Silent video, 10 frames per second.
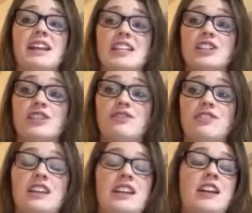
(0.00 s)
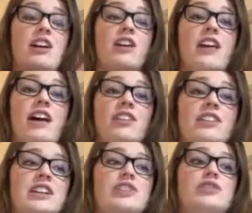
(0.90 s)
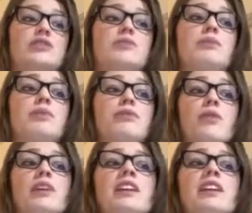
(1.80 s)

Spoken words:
intervening on health issues before